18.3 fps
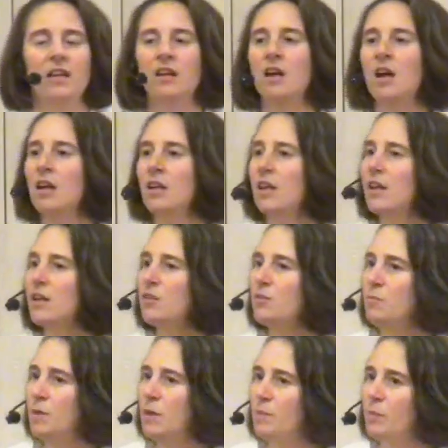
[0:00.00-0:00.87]
like
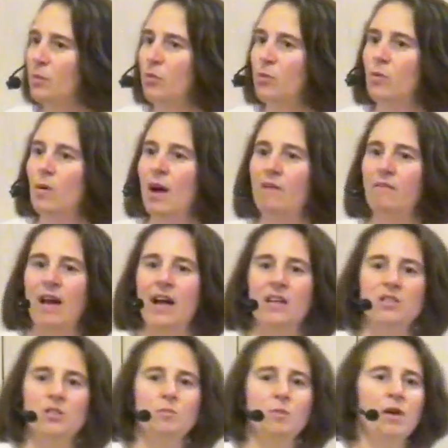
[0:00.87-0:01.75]
the people who have
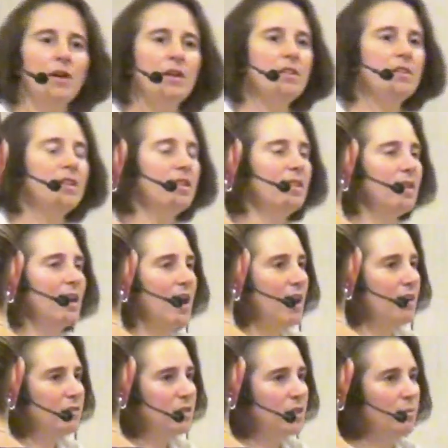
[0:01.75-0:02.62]
asthma and then
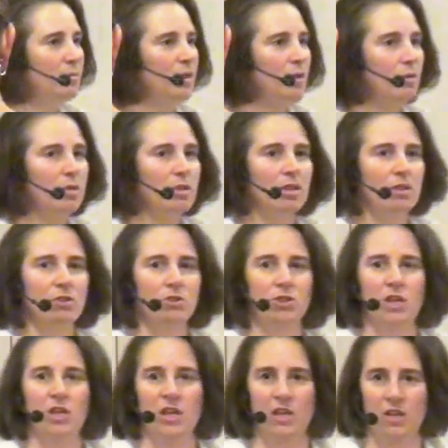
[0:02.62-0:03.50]
they have something with their
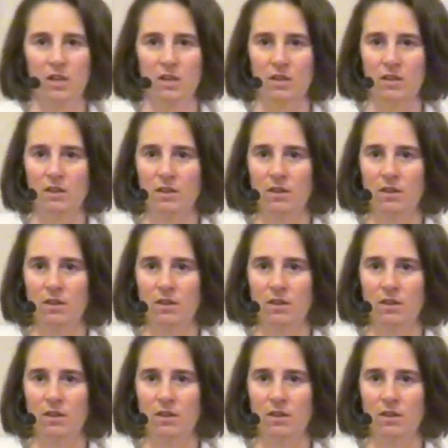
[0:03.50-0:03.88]
skin.